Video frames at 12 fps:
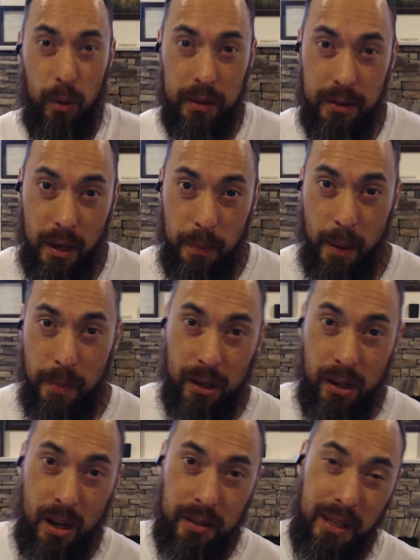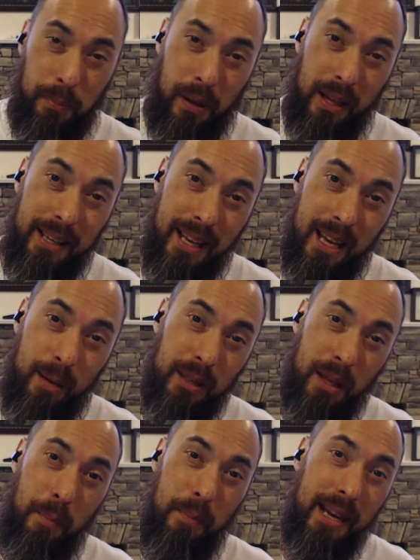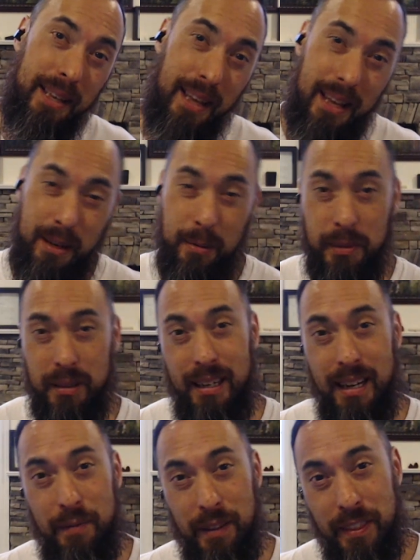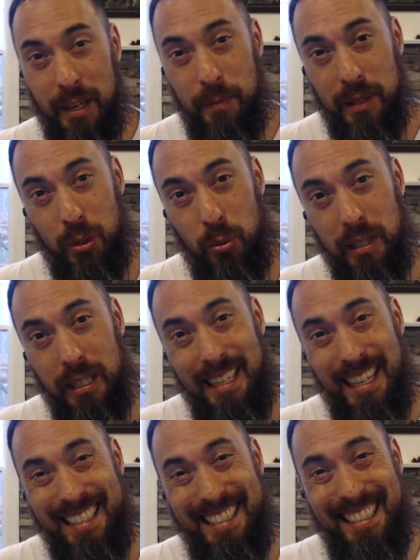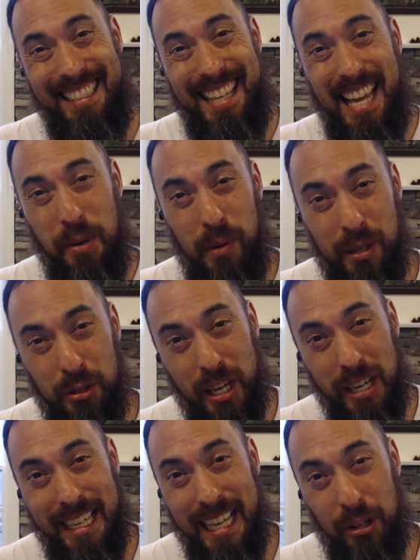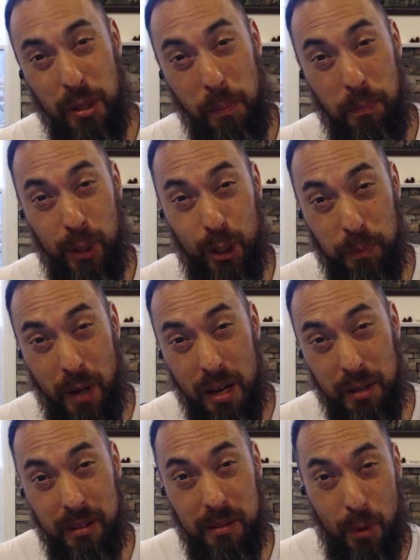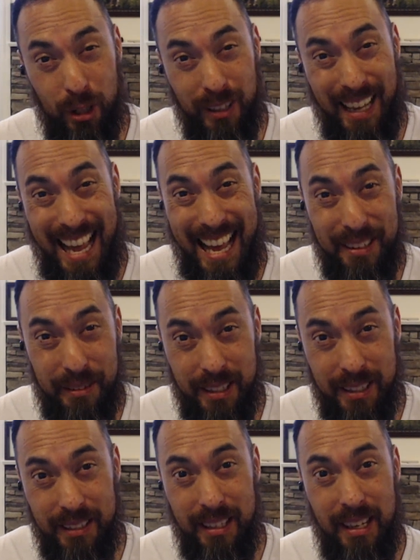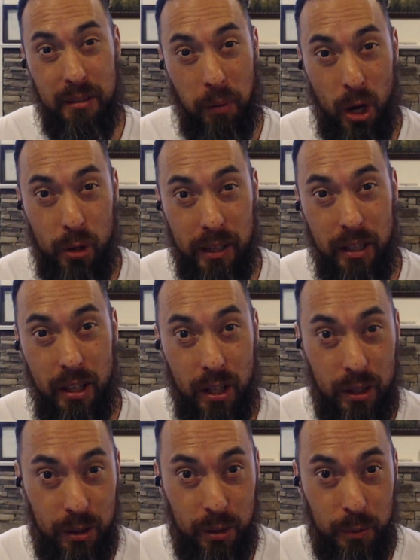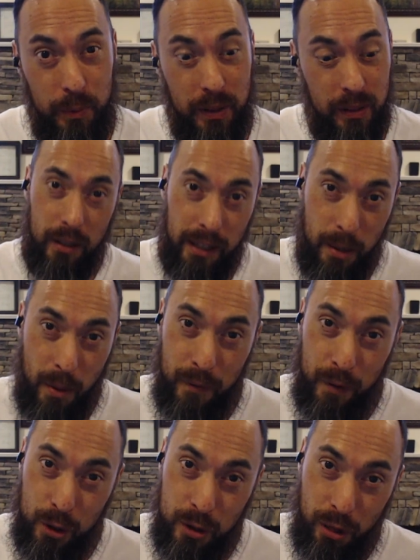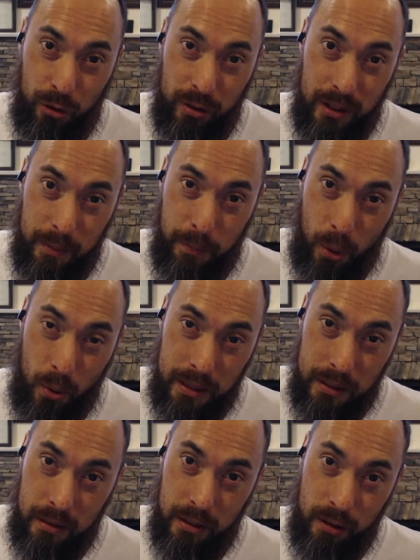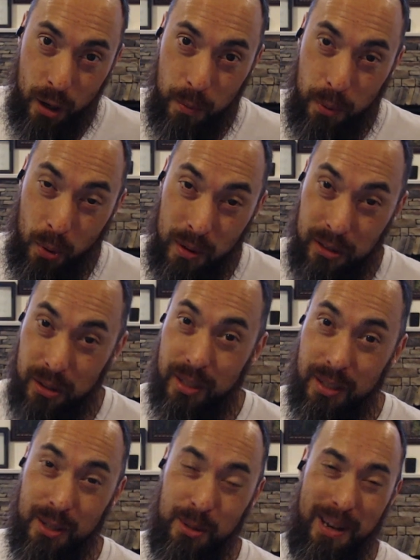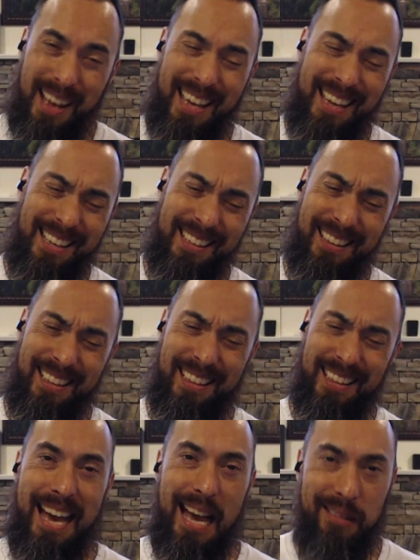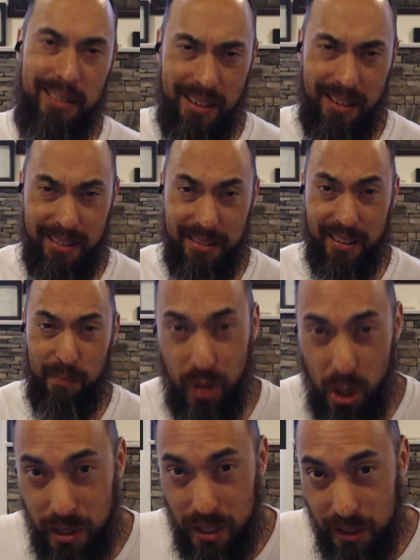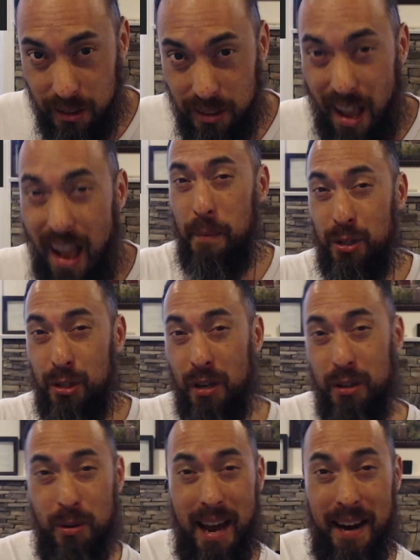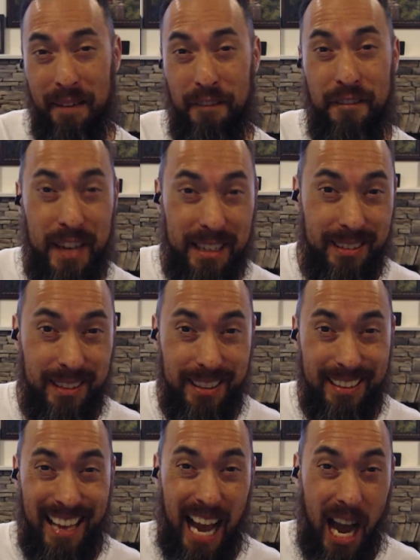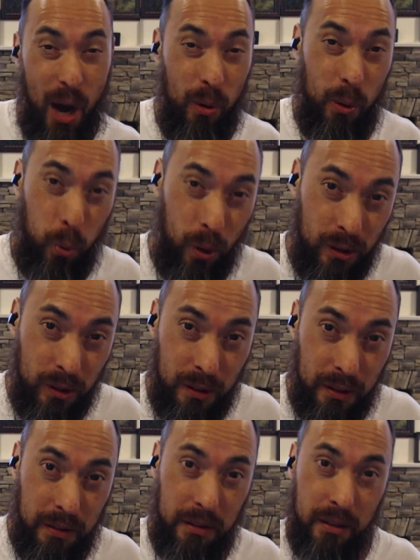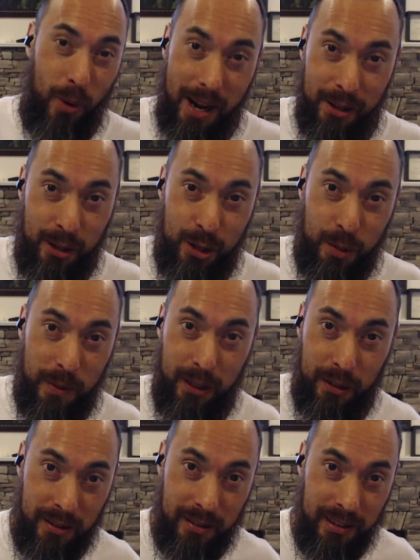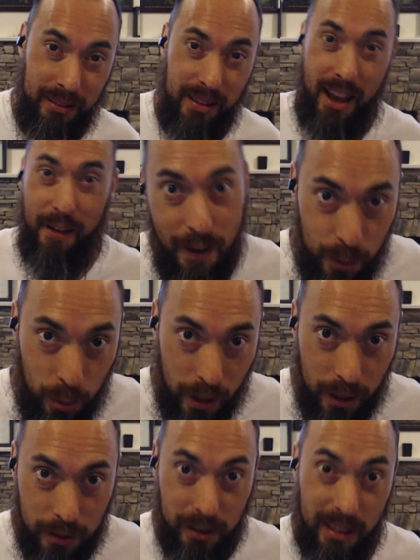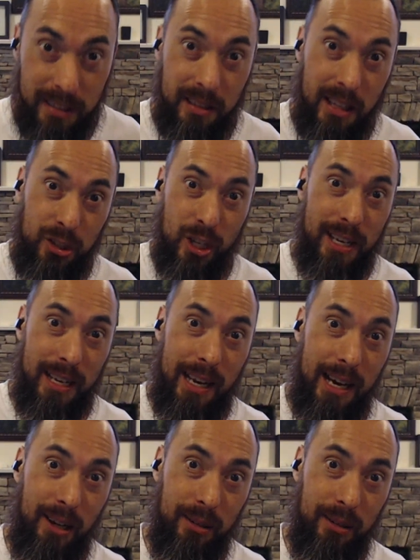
Hey, what's up? I'm Al Cox. I play games, make games, and everything in between. And today we are checking out the Buildbox Smart Asset Exploding Cube. Currently, I'm on version 3.0.2, and the asset is broken. I'm going to show you how to fix it, how it works, and why you should be using this everywhere. So let's check it